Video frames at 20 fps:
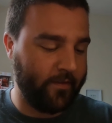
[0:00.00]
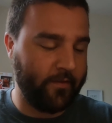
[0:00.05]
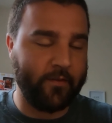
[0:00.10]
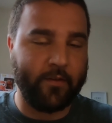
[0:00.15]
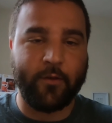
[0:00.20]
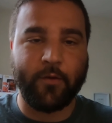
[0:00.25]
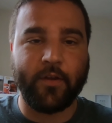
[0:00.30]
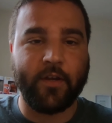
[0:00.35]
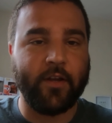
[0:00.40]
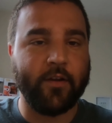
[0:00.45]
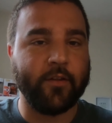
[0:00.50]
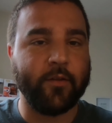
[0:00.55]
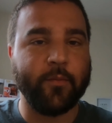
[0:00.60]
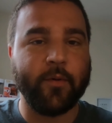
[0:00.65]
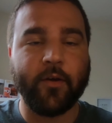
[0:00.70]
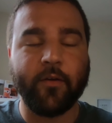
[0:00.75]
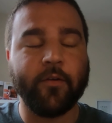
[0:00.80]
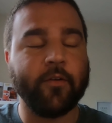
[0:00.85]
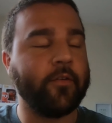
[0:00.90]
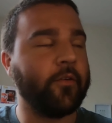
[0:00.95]
You can hear the
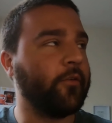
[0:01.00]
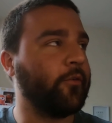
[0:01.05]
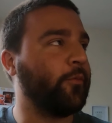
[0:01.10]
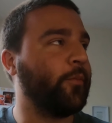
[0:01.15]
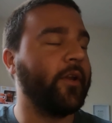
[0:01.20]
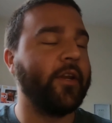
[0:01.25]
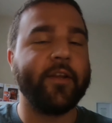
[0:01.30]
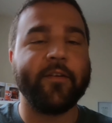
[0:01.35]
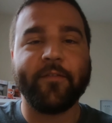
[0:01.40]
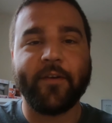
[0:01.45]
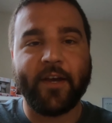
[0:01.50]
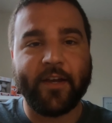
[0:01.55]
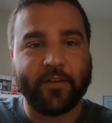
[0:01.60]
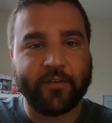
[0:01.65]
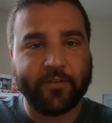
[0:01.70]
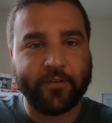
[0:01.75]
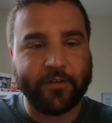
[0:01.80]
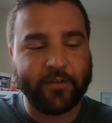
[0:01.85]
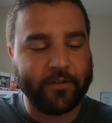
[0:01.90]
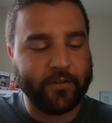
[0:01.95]
motors are spinning
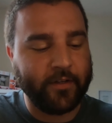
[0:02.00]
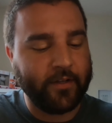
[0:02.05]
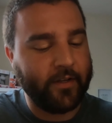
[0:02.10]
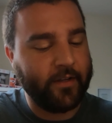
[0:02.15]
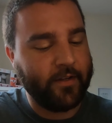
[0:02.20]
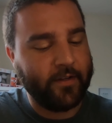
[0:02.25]
faster.